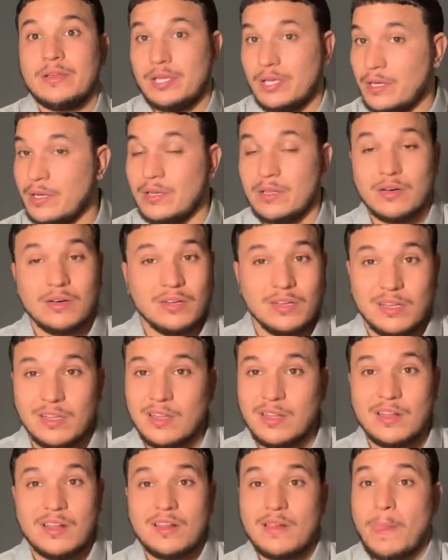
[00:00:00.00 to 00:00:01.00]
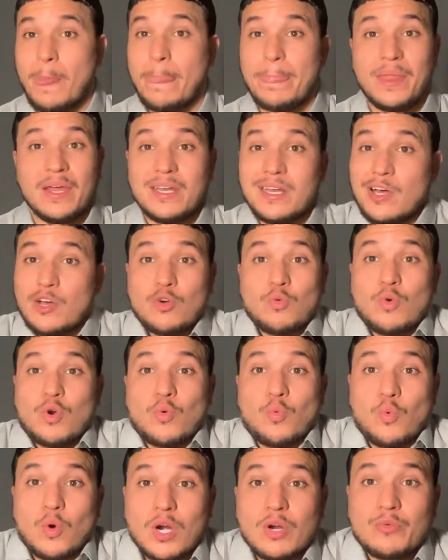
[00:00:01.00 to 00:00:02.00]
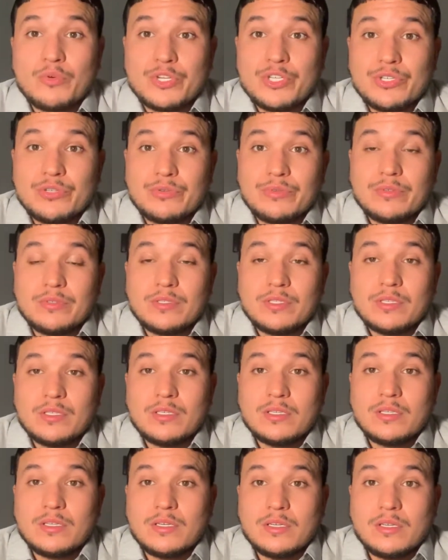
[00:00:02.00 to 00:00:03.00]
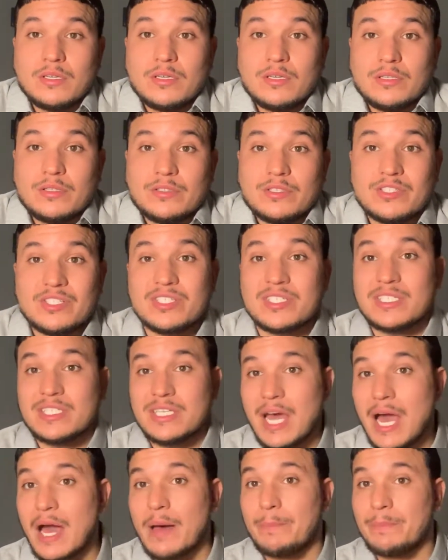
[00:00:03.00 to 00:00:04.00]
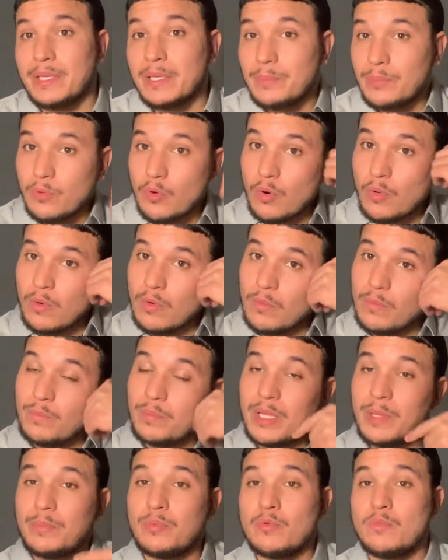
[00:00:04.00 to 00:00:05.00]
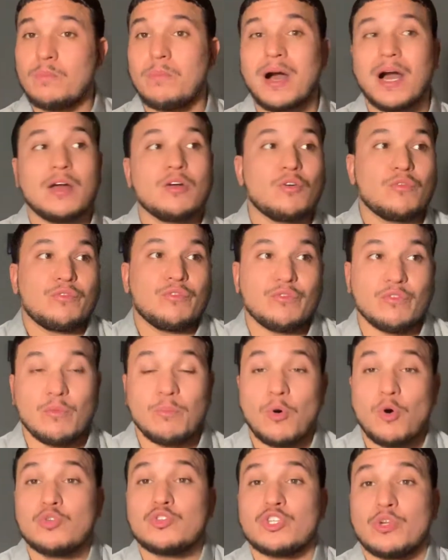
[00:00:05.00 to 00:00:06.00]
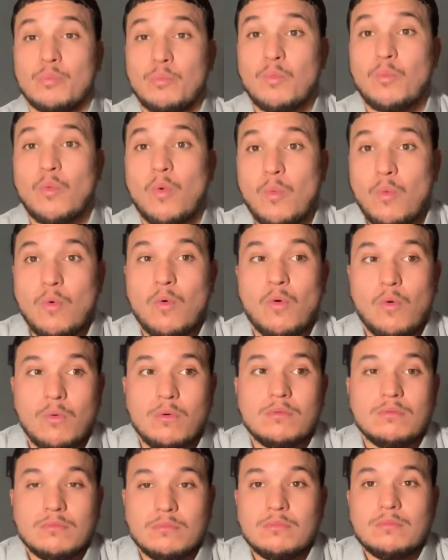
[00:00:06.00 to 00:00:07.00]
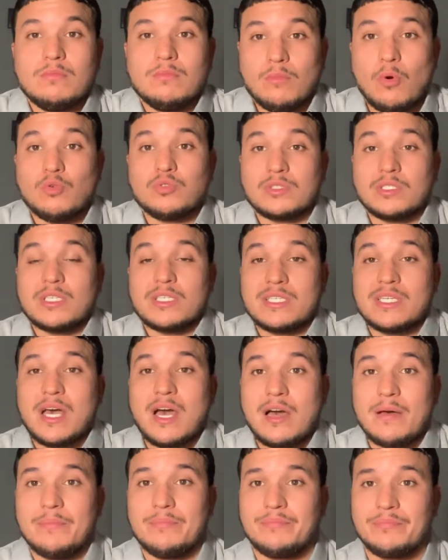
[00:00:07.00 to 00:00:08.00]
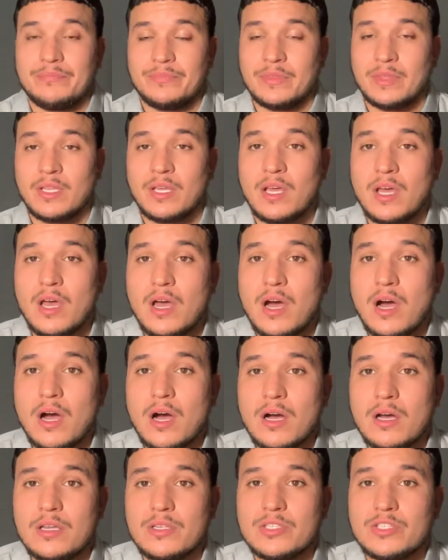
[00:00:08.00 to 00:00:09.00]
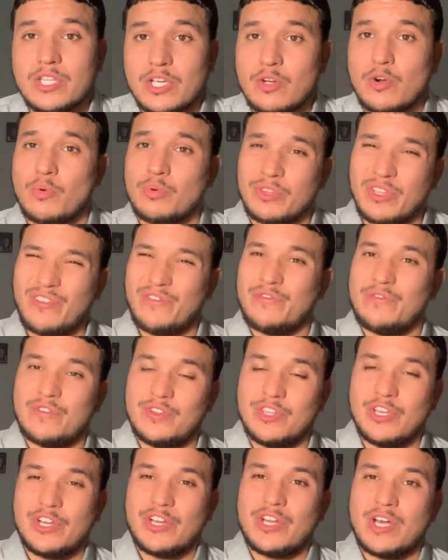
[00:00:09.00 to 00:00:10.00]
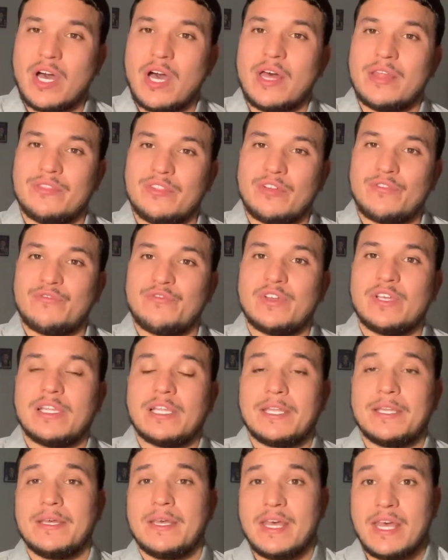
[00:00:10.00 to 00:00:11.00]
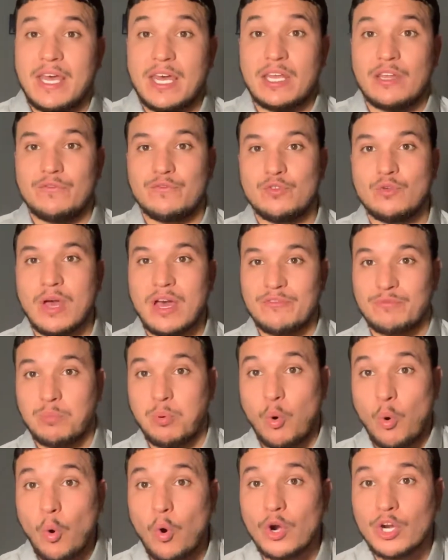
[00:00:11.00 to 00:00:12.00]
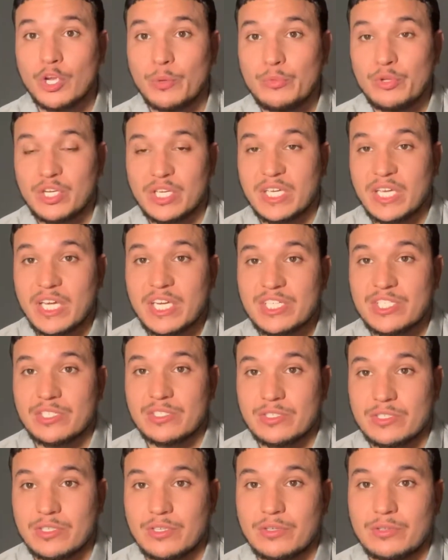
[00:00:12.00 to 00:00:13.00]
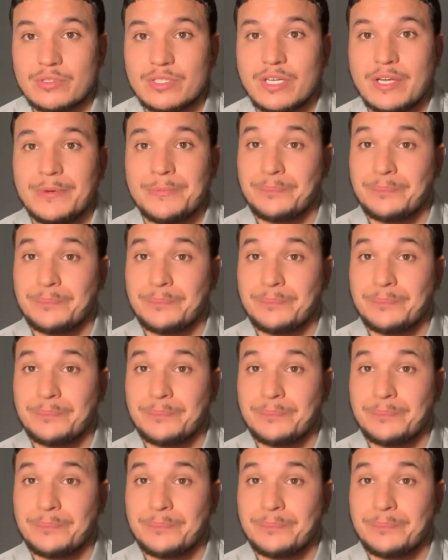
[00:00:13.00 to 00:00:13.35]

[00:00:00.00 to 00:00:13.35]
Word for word: you know, they're not going to want to work with you. They're just not. People, people buy off of emotion most of the time. They go with their, their gut, their feeling. And if you have poor communication skills,